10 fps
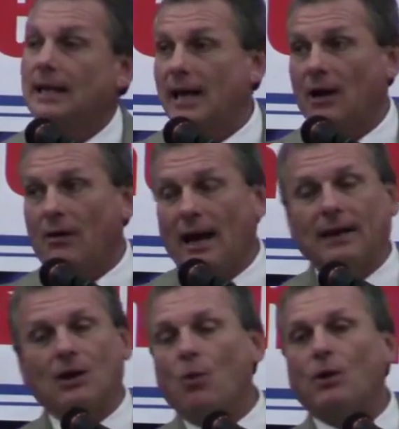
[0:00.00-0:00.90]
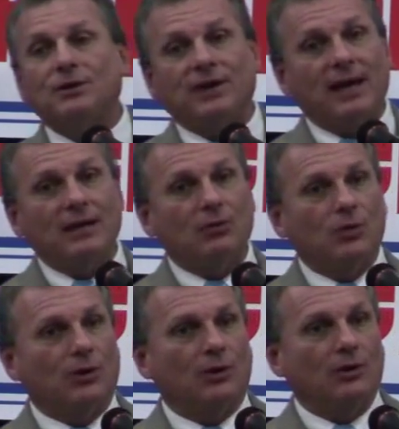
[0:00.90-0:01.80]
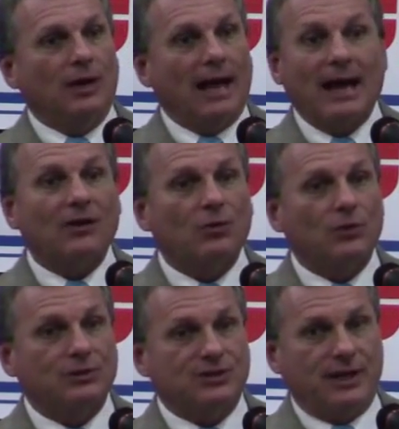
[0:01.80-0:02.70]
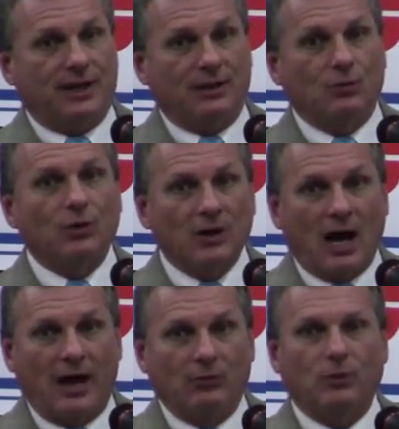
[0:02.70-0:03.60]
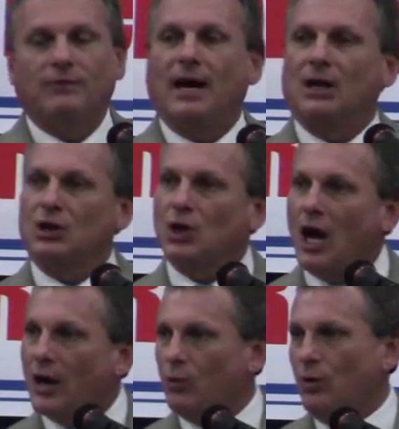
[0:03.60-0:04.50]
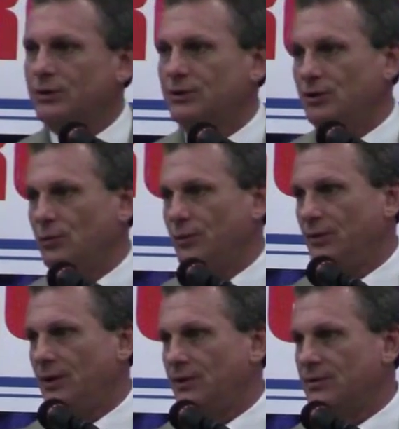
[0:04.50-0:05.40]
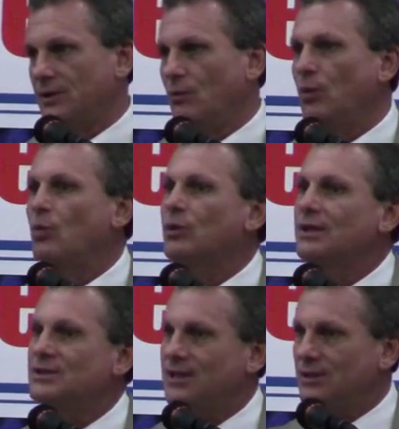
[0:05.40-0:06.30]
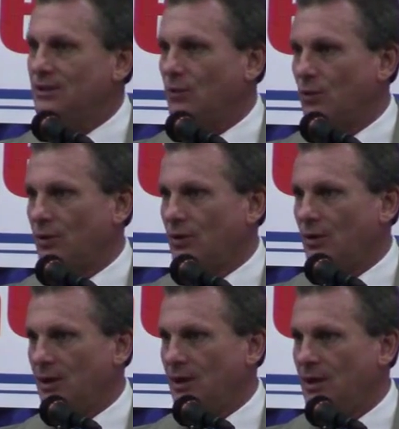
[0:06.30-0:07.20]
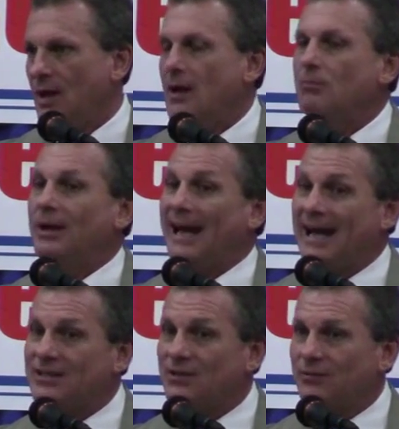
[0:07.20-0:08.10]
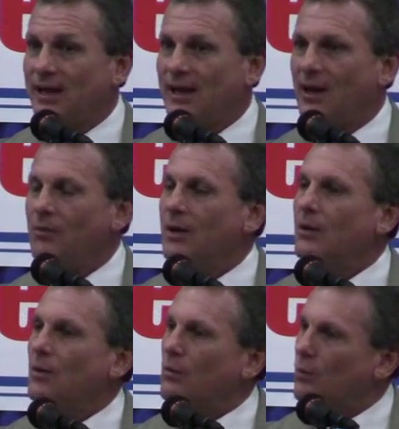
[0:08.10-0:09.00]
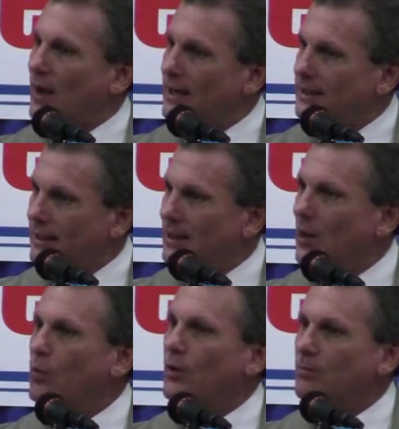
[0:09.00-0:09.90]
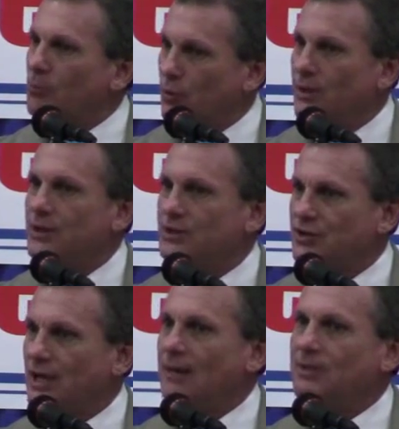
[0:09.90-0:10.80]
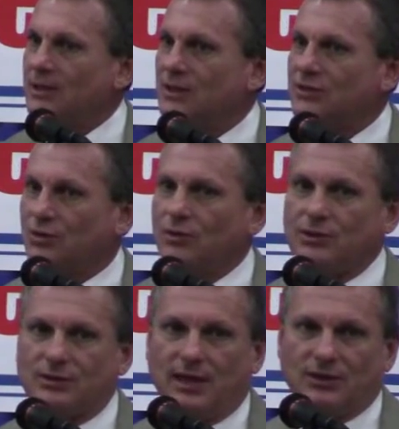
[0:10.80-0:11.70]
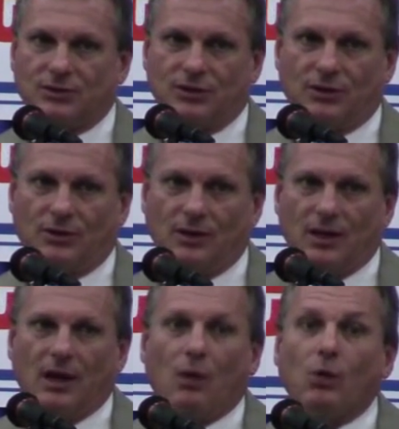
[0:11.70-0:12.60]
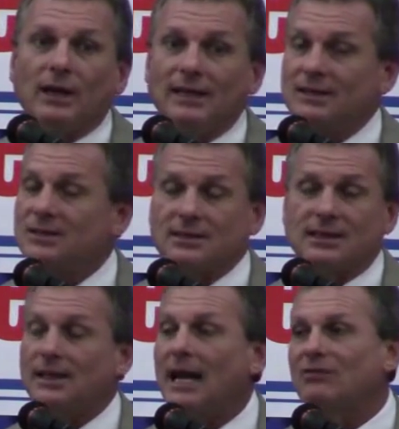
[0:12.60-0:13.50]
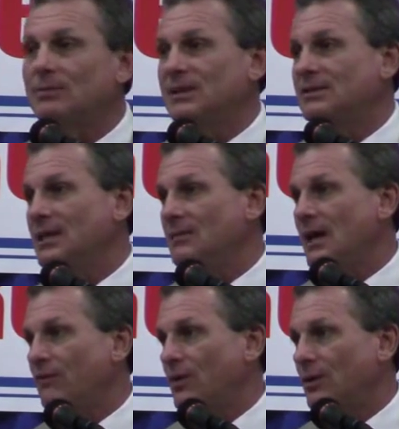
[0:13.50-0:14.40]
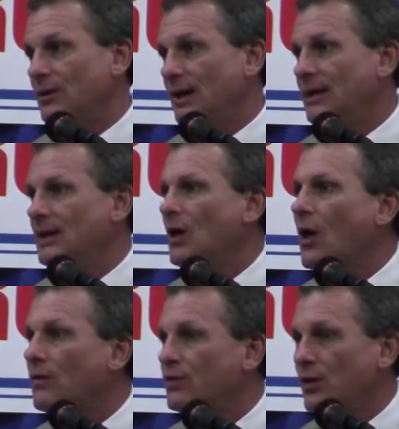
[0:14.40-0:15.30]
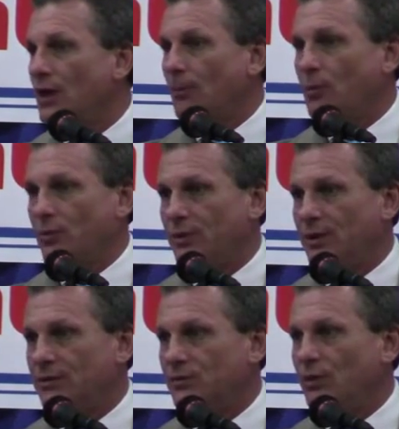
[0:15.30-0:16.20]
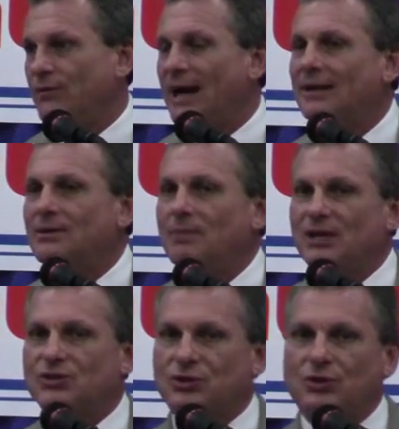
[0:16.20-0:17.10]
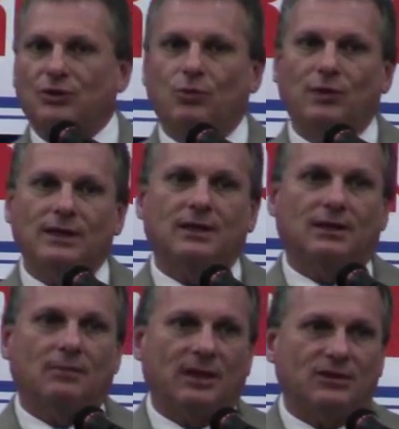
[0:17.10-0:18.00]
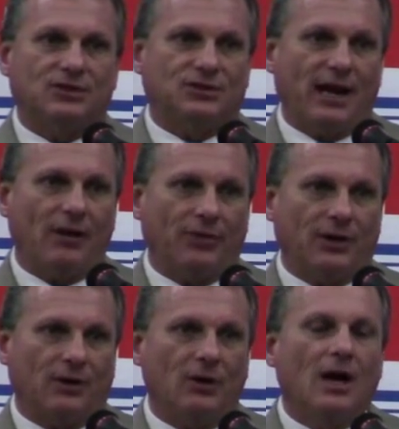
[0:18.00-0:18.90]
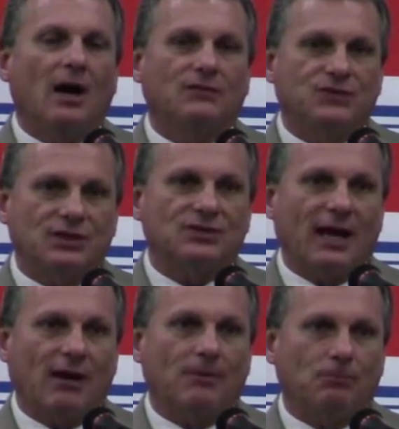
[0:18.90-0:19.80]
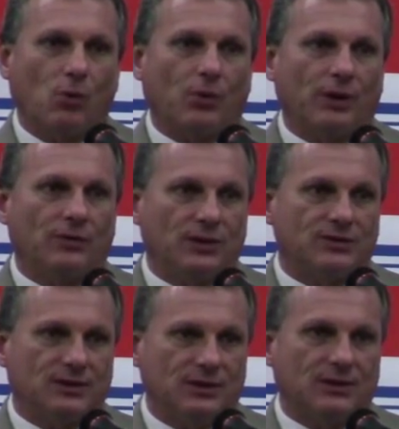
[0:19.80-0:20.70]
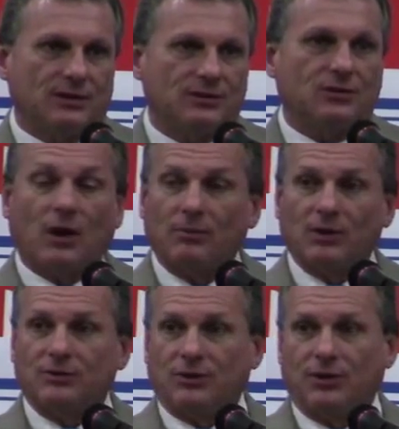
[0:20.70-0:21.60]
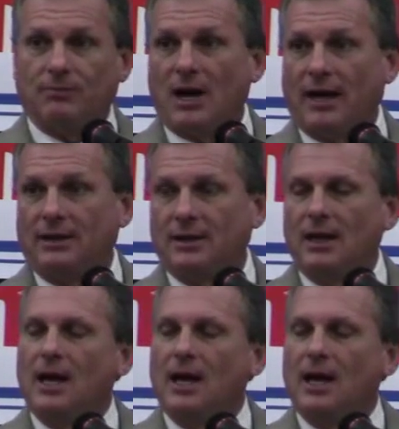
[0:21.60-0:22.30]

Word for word: Now, I don't want to tell you we're out of the woods yet. We're not. We've got a lot of work to do with this, and we will continue to work on it. But as of now, Right now, we're in pretty good shape to get us through this next year. We're gonna, this is going to have to be a team effort. I need all of your help on this. We've got to make sure that we get the message out there of just how important this is to our military mind.